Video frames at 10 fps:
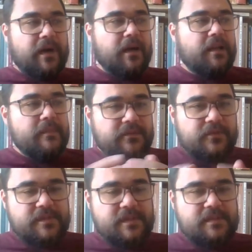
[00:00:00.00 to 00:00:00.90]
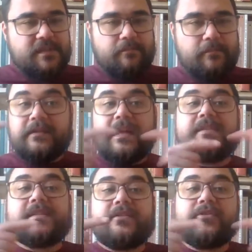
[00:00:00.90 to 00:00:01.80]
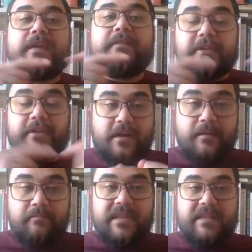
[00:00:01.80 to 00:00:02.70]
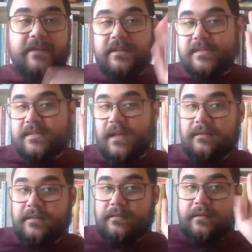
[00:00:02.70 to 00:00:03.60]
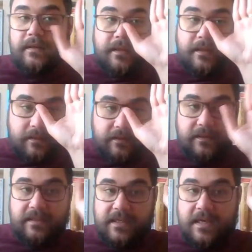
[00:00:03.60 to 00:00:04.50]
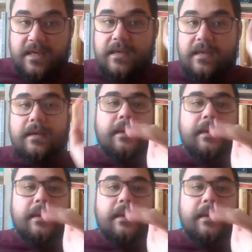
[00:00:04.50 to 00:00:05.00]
parliamentary system, there is a rivalry between the Sultan, the king,